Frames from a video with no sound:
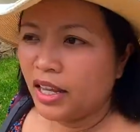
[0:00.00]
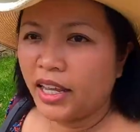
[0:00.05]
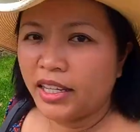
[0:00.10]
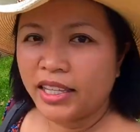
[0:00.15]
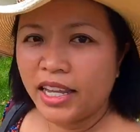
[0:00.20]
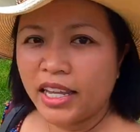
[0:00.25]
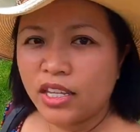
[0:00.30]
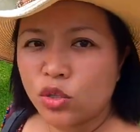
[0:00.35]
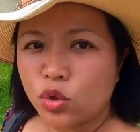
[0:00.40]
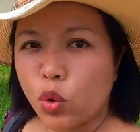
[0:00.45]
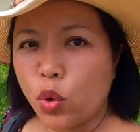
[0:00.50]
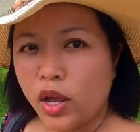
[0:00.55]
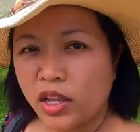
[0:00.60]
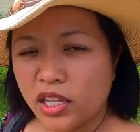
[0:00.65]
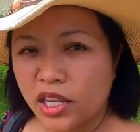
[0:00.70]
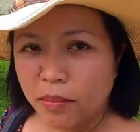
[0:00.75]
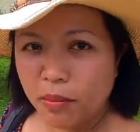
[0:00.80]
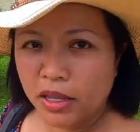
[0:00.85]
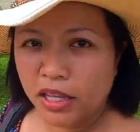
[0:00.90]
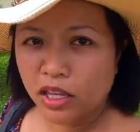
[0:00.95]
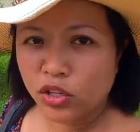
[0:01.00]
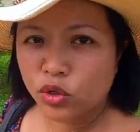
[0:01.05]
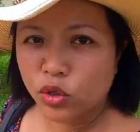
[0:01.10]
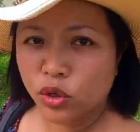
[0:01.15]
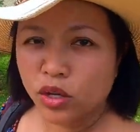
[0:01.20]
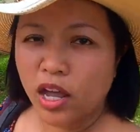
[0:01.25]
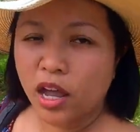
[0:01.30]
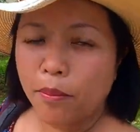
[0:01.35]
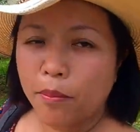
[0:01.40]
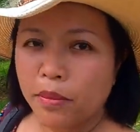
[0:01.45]
It takes 20 minutes
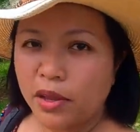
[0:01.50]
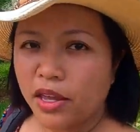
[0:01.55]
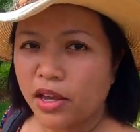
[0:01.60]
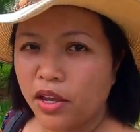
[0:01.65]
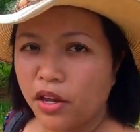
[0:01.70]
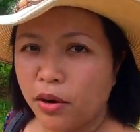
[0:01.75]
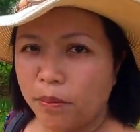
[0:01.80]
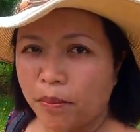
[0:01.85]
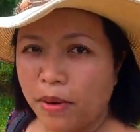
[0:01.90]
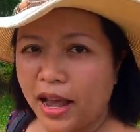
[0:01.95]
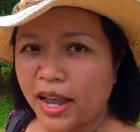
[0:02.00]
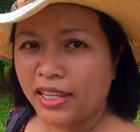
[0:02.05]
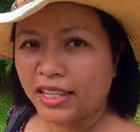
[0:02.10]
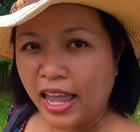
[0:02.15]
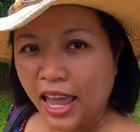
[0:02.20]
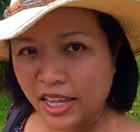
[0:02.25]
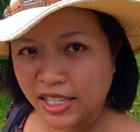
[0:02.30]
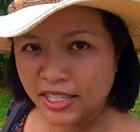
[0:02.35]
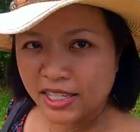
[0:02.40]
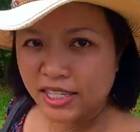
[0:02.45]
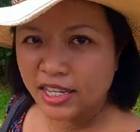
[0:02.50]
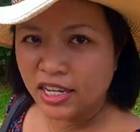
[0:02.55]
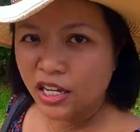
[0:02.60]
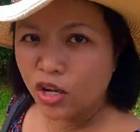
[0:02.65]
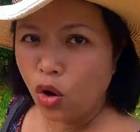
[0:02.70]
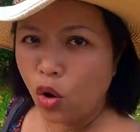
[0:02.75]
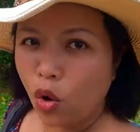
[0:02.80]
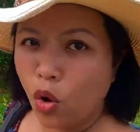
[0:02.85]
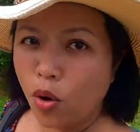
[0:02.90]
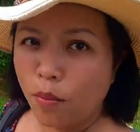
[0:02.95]
to come here by
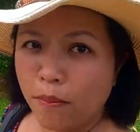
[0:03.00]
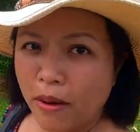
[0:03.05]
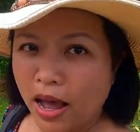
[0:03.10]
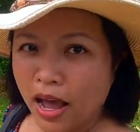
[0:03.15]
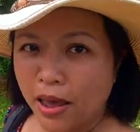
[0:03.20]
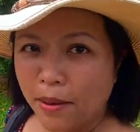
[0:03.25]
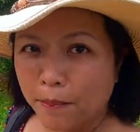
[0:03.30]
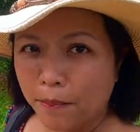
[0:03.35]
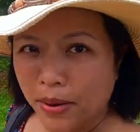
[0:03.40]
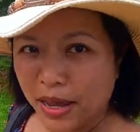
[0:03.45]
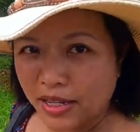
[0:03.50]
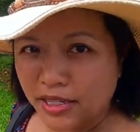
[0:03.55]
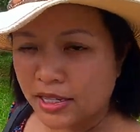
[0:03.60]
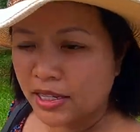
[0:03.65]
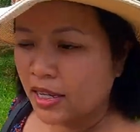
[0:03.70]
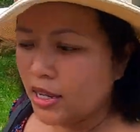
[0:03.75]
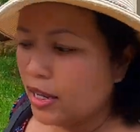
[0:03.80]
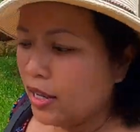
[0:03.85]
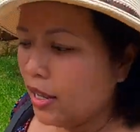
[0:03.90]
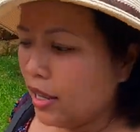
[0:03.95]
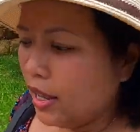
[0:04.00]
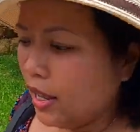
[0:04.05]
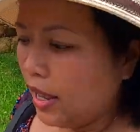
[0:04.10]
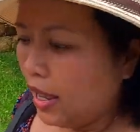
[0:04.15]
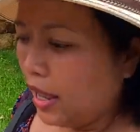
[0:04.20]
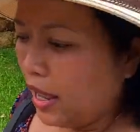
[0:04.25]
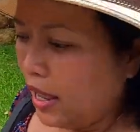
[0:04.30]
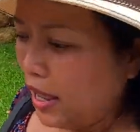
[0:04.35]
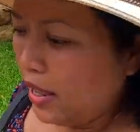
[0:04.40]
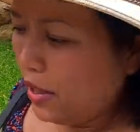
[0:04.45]
taxi or by bus.
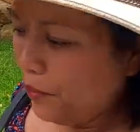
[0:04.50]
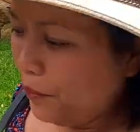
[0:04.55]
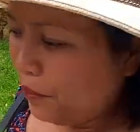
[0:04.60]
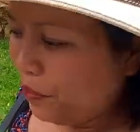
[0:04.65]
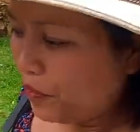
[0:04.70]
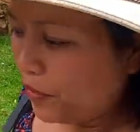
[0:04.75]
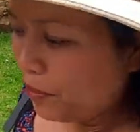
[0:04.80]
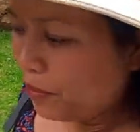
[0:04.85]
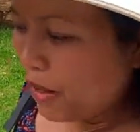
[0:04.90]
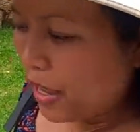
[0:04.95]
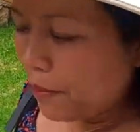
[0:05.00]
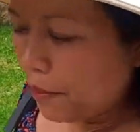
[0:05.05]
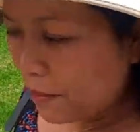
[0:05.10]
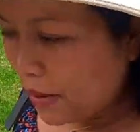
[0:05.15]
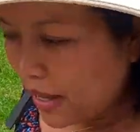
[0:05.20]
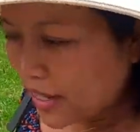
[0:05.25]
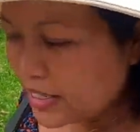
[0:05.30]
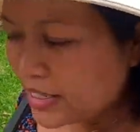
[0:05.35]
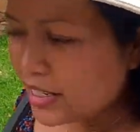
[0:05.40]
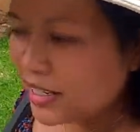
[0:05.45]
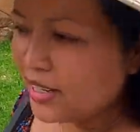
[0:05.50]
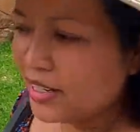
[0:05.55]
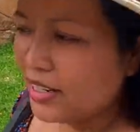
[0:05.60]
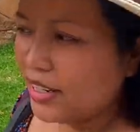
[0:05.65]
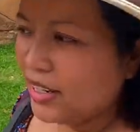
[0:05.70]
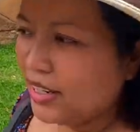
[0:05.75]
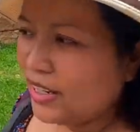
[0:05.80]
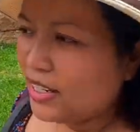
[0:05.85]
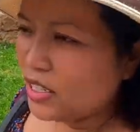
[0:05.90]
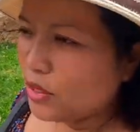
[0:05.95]
Um, by bus,
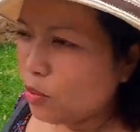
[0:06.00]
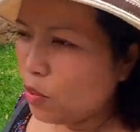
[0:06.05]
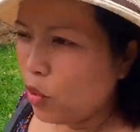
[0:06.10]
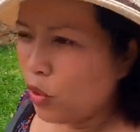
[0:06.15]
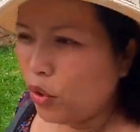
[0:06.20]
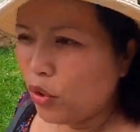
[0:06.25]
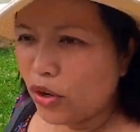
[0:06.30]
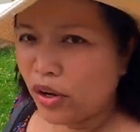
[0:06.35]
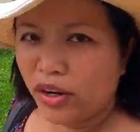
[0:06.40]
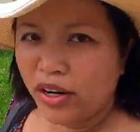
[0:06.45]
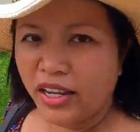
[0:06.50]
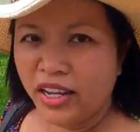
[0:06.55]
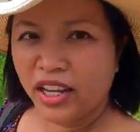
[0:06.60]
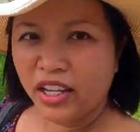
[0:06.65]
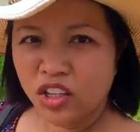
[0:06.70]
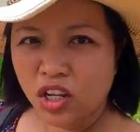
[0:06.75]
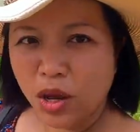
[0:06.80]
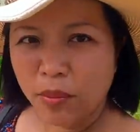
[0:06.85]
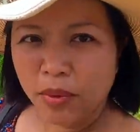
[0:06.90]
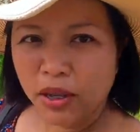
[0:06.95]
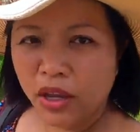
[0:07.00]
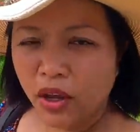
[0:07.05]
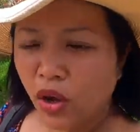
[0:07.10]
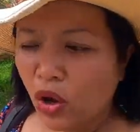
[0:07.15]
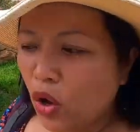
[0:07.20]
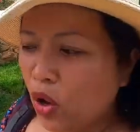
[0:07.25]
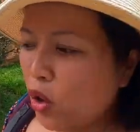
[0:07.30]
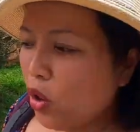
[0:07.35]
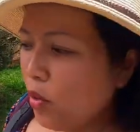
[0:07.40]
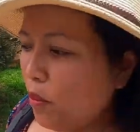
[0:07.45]
it's more
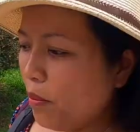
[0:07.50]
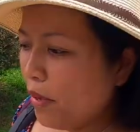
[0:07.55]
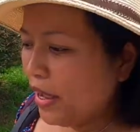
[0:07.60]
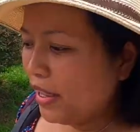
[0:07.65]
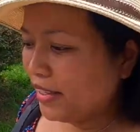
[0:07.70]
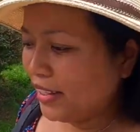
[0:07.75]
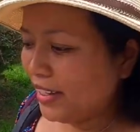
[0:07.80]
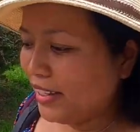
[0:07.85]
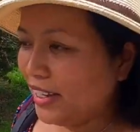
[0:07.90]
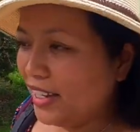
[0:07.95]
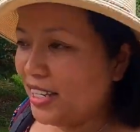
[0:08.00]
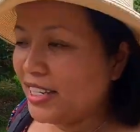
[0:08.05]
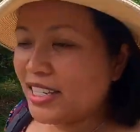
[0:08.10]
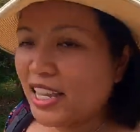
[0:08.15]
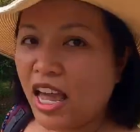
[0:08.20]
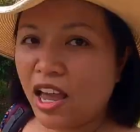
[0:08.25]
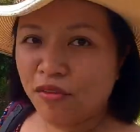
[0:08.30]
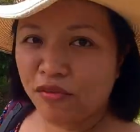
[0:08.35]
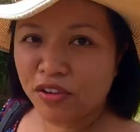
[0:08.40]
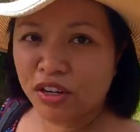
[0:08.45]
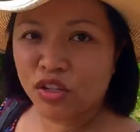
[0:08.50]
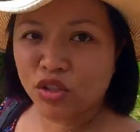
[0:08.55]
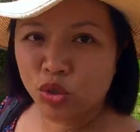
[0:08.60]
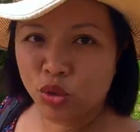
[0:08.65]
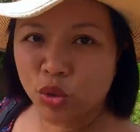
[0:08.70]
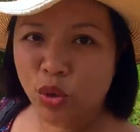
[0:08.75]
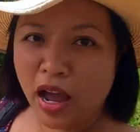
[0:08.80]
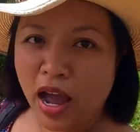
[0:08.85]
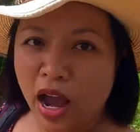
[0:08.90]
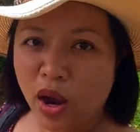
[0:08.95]
economical, but it's every two